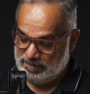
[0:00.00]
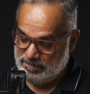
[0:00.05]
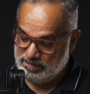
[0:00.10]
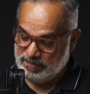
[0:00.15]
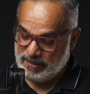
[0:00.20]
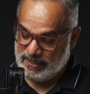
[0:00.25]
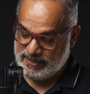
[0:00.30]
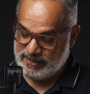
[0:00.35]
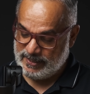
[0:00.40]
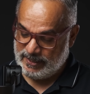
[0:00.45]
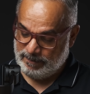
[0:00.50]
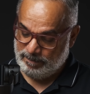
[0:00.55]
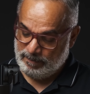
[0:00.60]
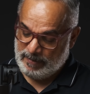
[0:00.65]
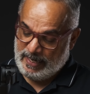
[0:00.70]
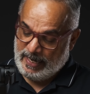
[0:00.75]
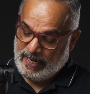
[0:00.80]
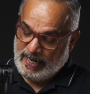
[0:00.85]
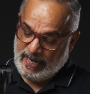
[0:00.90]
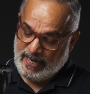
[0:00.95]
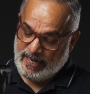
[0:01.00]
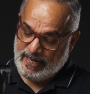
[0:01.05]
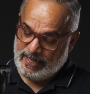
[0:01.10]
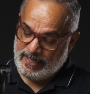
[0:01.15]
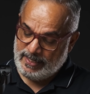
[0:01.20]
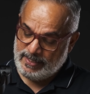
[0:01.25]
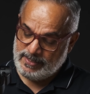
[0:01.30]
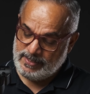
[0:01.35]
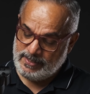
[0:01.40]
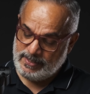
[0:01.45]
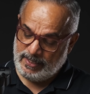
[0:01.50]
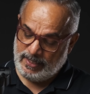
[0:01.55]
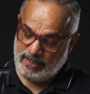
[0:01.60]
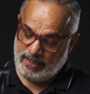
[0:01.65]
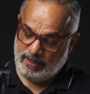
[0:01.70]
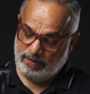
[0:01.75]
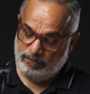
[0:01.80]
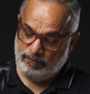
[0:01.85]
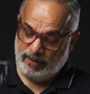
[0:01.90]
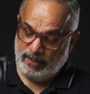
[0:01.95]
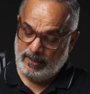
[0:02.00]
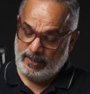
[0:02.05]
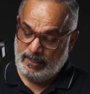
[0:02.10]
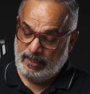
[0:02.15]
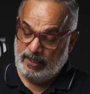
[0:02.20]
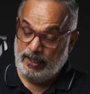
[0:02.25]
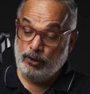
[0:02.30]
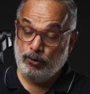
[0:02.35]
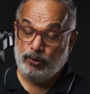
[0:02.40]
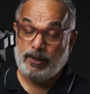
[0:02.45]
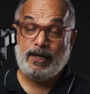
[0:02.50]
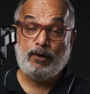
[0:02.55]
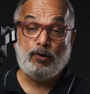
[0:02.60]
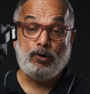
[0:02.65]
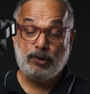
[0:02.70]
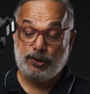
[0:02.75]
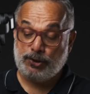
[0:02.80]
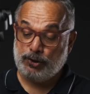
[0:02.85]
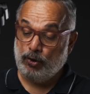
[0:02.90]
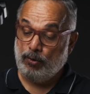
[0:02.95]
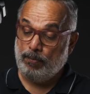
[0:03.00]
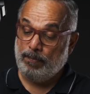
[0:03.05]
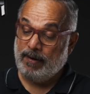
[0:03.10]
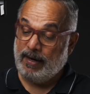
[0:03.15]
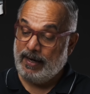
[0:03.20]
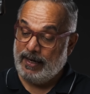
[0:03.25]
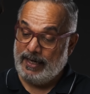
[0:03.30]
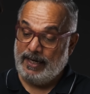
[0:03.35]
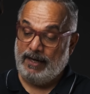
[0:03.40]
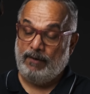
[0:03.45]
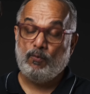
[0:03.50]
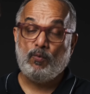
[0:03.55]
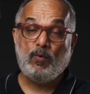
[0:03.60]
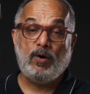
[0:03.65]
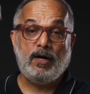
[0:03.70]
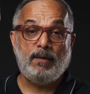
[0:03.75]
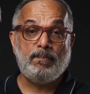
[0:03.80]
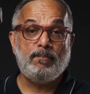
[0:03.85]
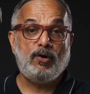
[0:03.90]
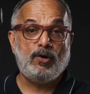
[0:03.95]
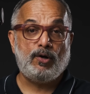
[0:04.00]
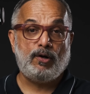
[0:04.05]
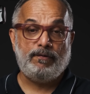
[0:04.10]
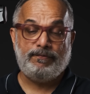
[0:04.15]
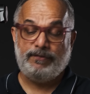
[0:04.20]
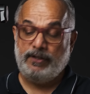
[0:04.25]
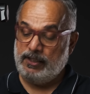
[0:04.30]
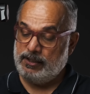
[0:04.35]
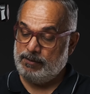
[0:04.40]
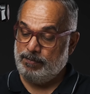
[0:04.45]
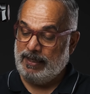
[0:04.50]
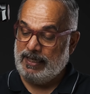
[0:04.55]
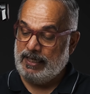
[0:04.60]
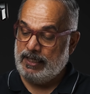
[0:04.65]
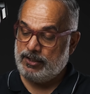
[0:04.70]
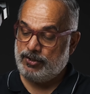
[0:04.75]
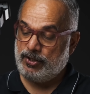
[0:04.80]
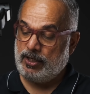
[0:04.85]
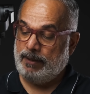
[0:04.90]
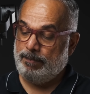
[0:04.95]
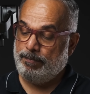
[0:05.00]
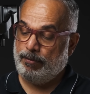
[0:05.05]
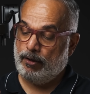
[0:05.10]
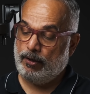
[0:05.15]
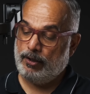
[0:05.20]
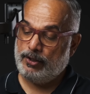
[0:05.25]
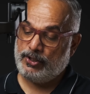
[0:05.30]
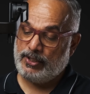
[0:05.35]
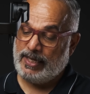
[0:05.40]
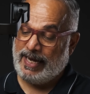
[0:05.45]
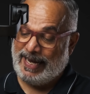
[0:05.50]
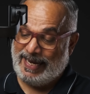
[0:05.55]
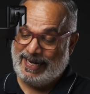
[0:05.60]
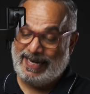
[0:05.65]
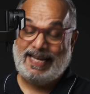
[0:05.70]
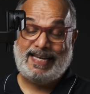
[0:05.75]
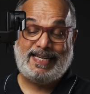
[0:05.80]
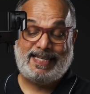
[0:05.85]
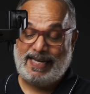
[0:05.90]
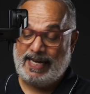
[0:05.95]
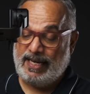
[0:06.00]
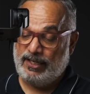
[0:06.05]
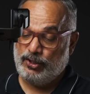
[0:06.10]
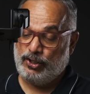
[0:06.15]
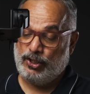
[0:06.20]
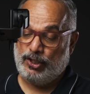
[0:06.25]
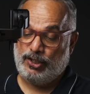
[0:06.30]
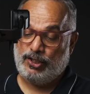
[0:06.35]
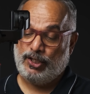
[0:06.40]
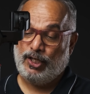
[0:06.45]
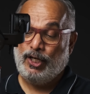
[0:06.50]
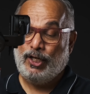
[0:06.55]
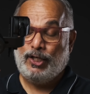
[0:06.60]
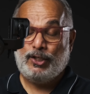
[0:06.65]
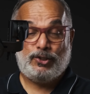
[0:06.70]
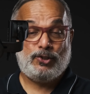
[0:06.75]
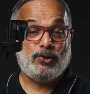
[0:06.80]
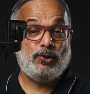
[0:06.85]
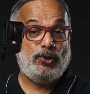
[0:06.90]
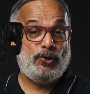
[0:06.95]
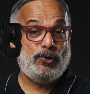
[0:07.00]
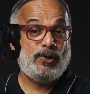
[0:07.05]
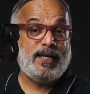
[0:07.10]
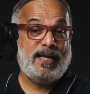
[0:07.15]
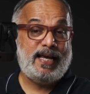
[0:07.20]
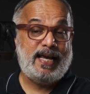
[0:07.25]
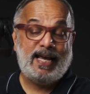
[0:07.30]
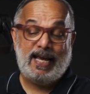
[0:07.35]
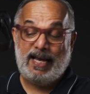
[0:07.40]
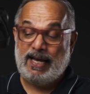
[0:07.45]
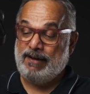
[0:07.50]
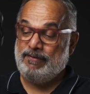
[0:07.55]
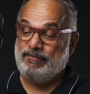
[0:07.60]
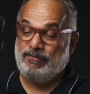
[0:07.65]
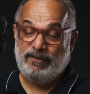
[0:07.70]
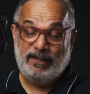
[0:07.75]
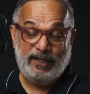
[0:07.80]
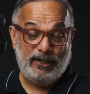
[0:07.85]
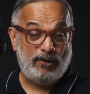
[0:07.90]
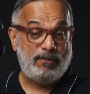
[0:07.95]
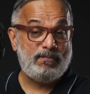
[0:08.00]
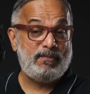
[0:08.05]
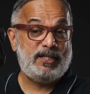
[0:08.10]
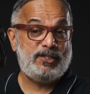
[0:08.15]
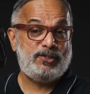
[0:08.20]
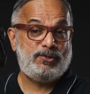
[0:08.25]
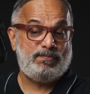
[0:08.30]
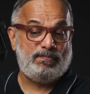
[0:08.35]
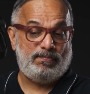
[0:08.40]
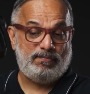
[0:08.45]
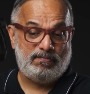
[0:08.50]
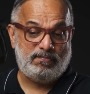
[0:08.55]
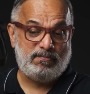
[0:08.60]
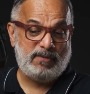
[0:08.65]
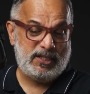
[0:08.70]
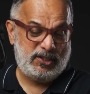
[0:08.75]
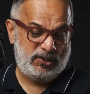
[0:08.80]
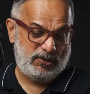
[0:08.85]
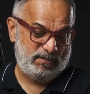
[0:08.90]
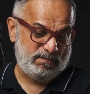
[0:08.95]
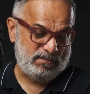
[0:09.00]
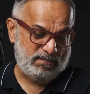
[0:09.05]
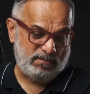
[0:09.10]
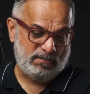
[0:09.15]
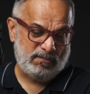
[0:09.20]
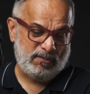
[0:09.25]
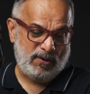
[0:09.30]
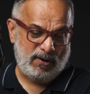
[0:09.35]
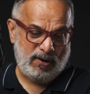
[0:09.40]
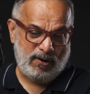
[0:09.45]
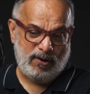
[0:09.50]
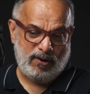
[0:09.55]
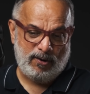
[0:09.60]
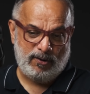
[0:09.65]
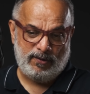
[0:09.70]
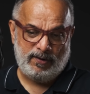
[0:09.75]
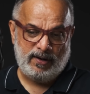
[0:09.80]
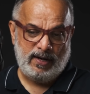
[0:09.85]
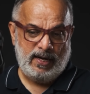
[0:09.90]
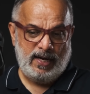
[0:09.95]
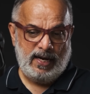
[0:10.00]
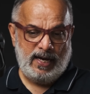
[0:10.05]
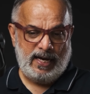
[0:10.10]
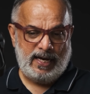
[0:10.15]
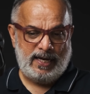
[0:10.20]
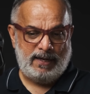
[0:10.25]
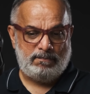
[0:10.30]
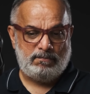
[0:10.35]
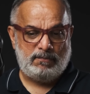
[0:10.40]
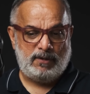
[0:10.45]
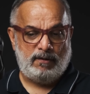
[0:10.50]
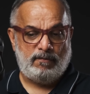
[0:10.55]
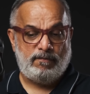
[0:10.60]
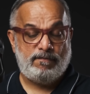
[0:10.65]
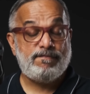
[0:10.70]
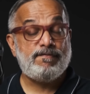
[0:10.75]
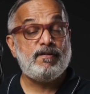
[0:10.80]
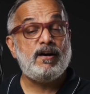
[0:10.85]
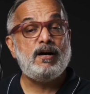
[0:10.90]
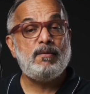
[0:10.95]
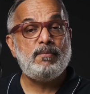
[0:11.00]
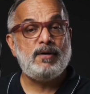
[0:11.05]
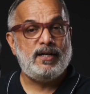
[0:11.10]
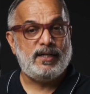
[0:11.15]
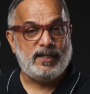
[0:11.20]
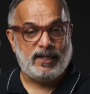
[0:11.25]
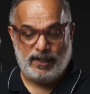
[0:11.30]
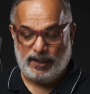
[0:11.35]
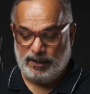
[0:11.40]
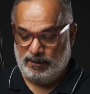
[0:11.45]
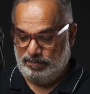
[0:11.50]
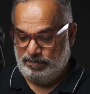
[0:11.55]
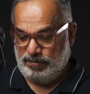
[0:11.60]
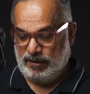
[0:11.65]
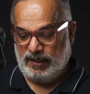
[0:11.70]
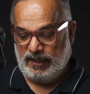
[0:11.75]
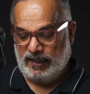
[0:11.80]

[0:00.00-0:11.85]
better. And you can also buy one more of these mini tripods and attach it, so you can have much more a firmer grip,